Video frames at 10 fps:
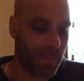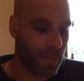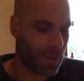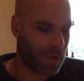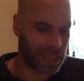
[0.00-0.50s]

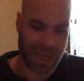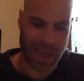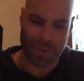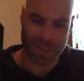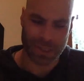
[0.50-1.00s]
let's see, I
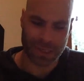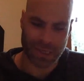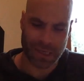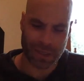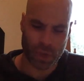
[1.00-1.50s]
was
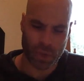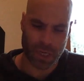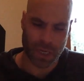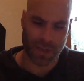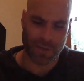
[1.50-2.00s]

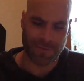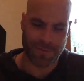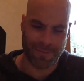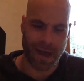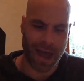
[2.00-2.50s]

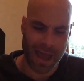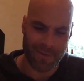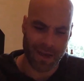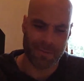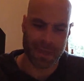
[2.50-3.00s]
25.
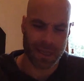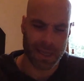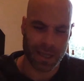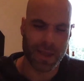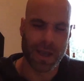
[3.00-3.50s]
I'm
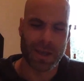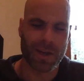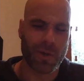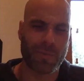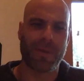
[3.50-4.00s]
thinking,
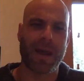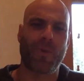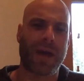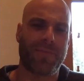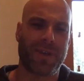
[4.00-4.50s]
my
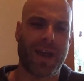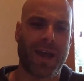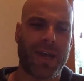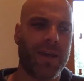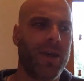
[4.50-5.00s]
wife and
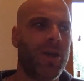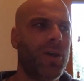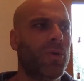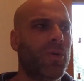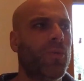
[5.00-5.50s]
I
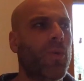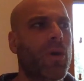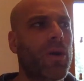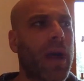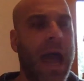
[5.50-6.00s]

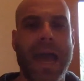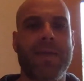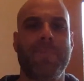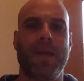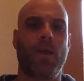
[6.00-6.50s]
had
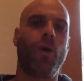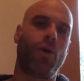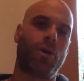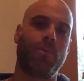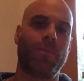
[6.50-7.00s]
made
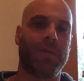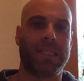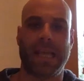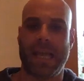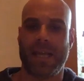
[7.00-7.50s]
horrible
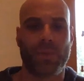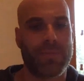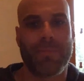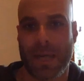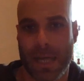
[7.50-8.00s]
mistakes with
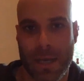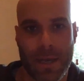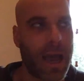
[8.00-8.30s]
money.